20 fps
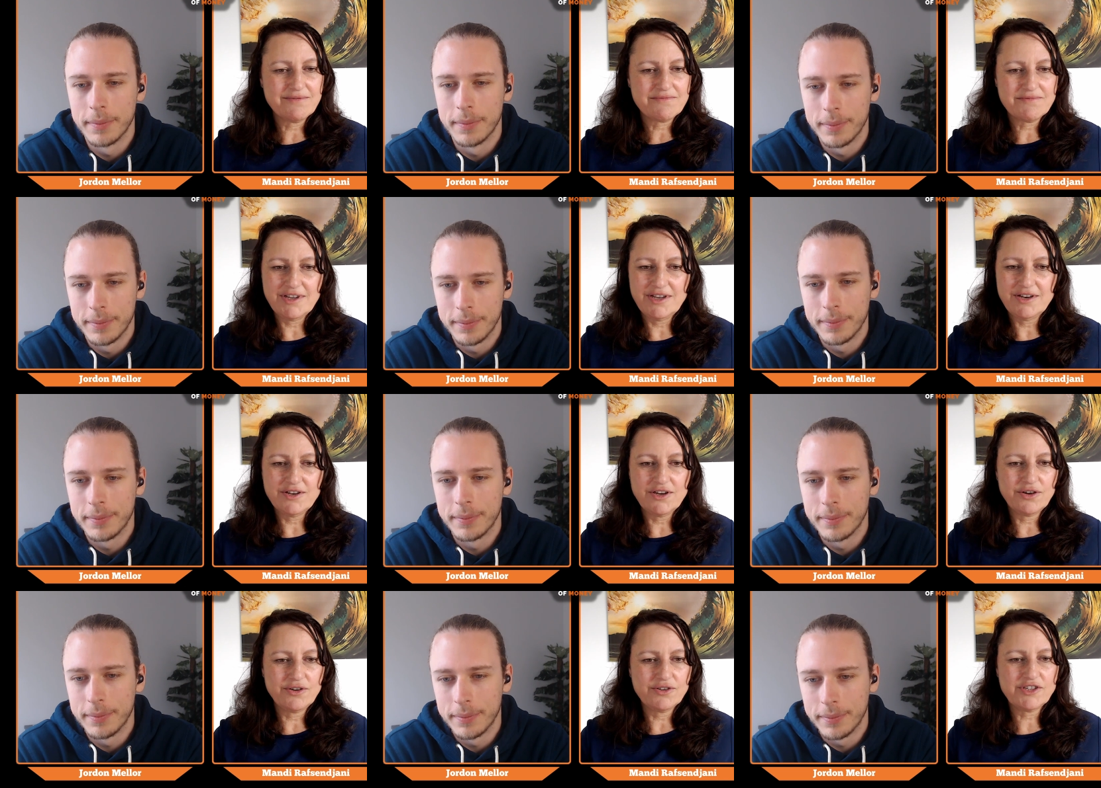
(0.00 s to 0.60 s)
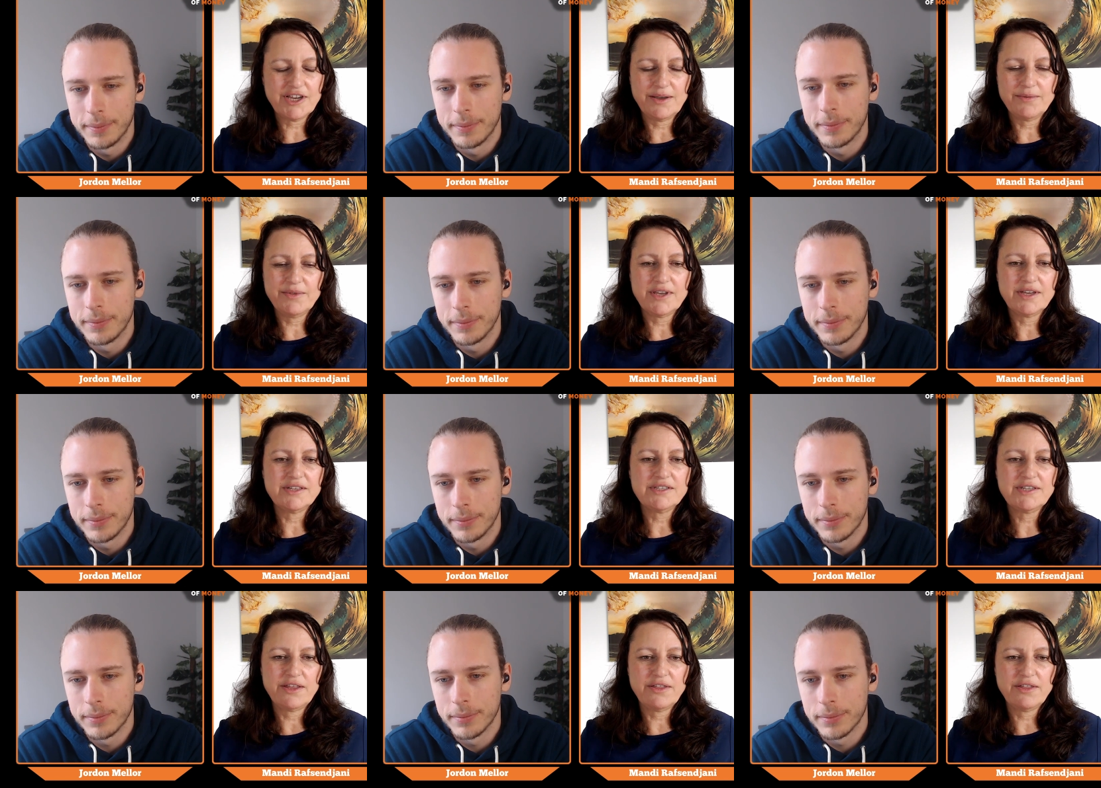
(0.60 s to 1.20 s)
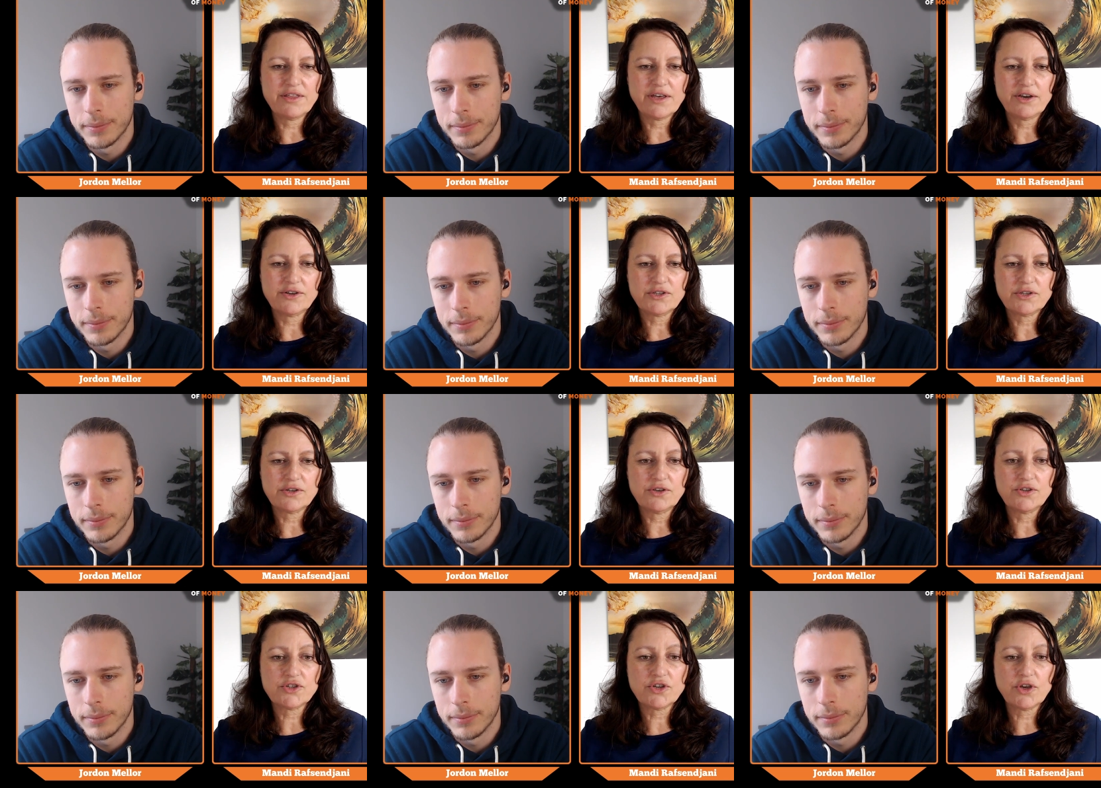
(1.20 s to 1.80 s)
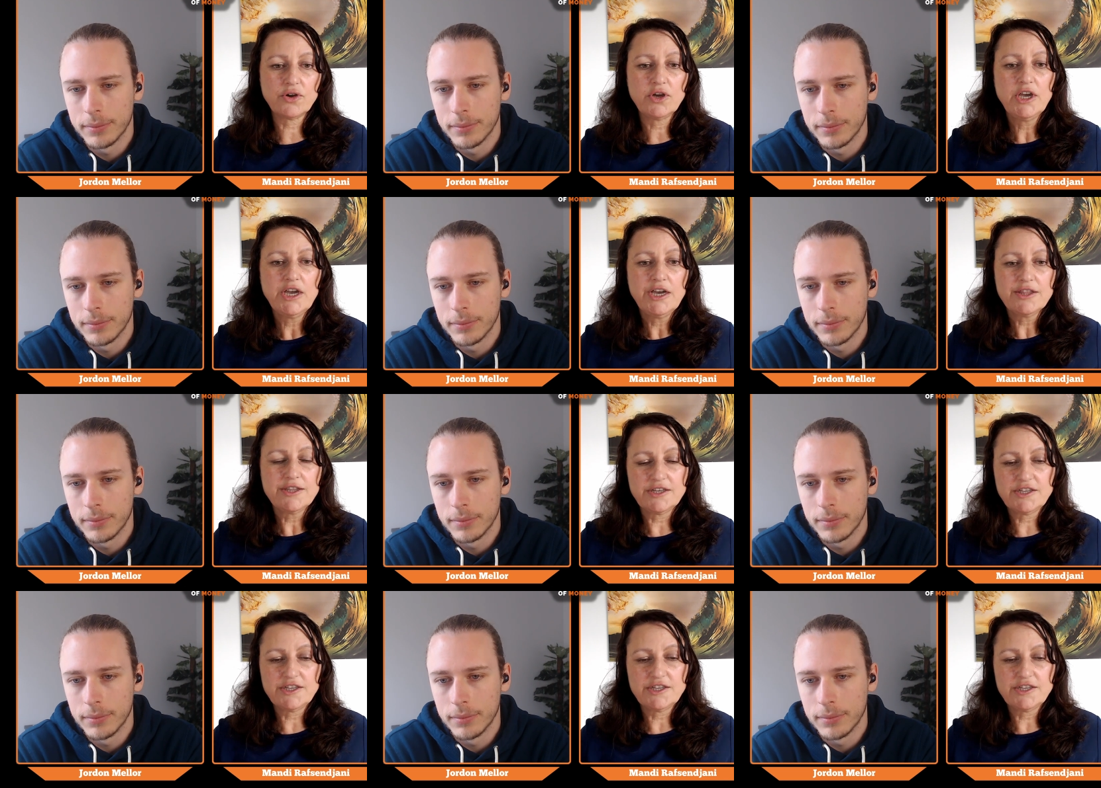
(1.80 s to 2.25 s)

Speaker 1: And in no time, they're in $10,000. So